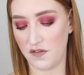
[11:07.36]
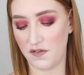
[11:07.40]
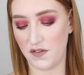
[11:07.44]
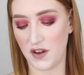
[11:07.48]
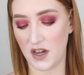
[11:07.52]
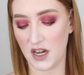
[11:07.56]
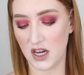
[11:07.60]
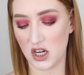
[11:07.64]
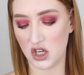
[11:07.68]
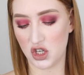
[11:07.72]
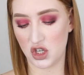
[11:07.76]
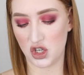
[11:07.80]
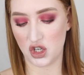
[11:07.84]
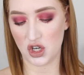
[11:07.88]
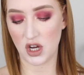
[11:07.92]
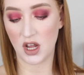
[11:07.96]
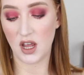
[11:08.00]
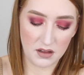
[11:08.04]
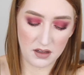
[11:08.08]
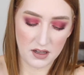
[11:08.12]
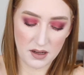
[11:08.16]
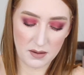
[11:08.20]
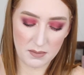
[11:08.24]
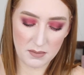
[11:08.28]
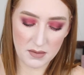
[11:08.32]
finish.
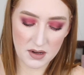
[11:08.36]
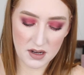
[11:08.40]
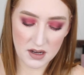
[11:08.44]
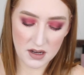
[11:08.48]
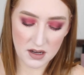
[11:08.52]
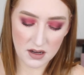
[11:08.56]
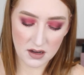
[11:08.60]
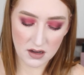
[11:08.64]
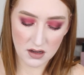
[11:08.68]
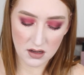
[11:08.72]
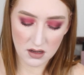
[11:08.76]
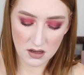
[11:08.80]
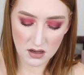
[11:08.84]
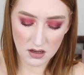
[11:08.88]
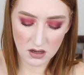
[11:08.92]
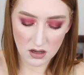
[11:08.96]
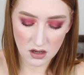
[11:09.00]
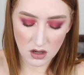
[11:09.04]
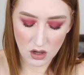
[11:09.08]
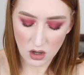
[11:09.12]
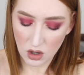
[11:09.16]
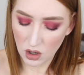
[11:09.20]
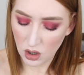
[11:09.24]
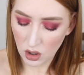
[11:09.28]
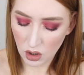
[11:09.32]
Let me,
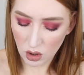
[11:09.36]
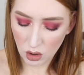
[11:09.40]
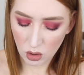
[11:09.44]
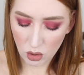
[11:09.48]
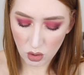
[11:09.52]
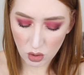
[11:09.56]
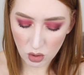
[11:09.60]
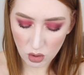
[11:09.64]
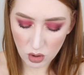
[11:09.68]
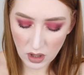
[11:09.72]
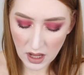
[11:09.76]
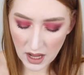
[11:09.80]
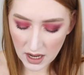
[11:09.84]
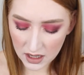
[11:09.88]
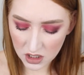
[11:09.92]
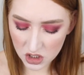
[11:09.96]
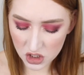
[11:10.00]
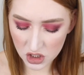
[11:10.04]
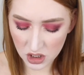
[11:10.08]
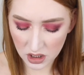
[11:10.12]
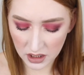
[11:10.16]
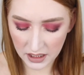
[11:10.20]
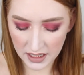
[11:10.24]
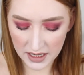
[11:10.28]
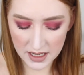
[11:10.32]
oh,
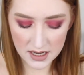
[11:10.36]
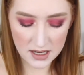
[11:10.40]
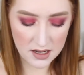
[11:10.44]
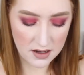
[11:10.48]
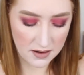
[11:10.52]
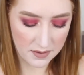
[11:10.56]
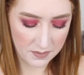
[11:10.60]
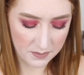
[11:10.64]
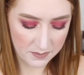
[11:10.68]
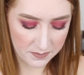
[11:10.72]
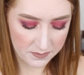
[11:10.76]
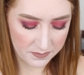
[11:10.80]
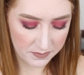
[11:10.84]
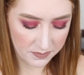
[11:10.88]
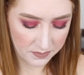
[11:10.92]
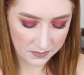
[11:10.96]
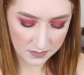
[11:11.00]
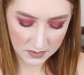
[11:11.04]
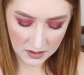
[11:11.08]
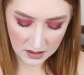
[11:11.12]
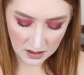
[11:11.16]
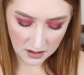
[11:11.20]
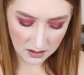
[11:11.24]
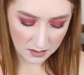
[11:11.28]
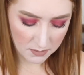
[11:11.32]
actually,
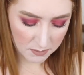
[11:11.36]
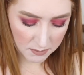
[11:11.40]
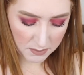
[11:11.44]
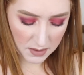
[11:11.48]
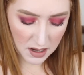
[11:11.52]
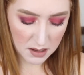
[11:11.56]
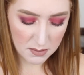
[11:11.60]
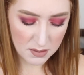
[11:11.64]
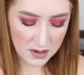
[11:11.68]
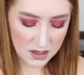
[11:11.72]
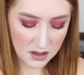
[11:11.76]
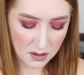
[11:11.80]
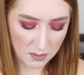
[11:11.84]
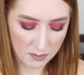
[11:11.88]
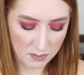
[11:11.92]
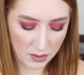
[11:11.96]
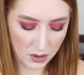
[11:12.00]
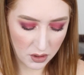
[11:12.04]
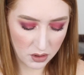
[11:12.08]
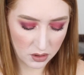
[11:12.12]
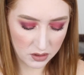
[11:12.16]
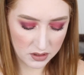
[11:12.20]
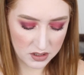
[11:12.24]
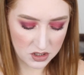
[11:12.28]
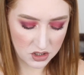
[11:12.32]
maybe the
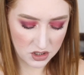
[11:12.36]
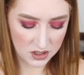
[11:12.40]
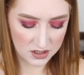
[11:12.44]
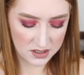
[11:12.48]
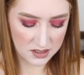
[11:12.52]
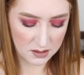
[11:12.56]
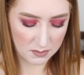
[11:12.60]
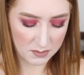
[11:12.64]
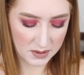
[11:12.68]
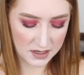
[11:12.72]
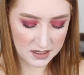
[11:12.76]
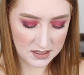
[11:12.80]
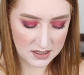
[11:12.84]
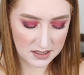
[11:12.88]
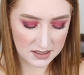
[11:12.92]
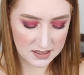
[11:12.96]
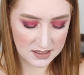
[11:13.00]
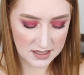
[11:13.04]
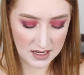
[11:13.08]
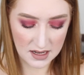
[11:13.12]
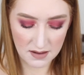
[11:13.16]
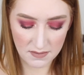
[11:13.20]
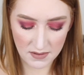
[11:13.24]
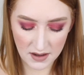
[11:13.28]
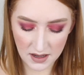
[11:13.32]
bottle is just a bit
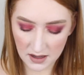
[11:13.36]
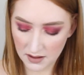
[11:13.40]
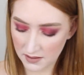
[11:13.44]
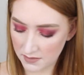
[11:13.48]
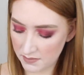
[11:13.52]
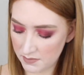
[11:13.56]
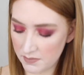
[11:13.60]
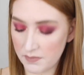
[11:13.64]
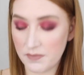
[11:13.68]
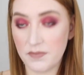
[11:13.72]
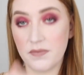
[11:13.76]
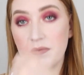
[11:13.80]
deceiving.